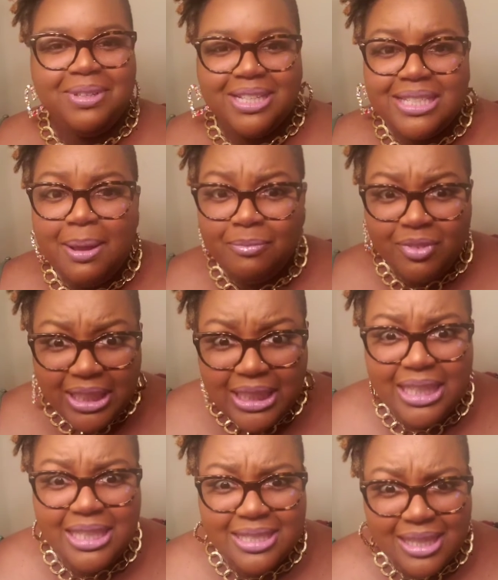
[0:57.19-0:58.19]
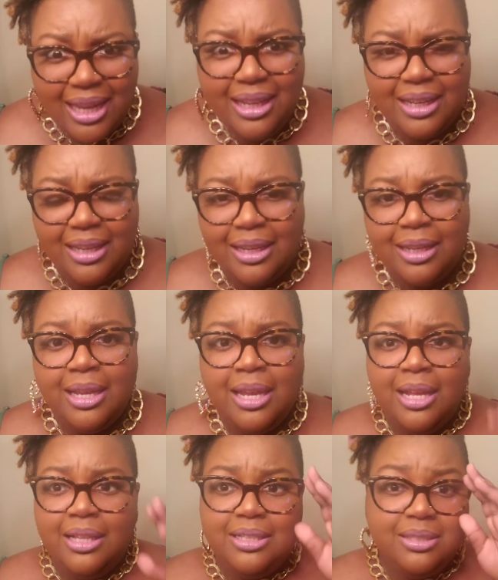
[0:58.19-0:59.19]
because I'm really excited.
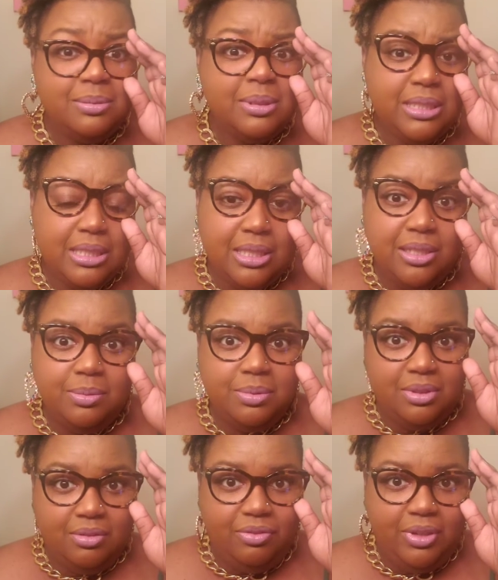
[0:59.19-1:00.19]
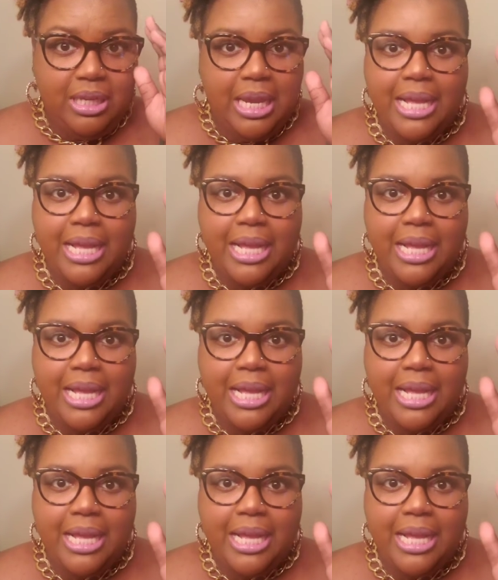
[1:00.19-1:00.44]
This was a feat.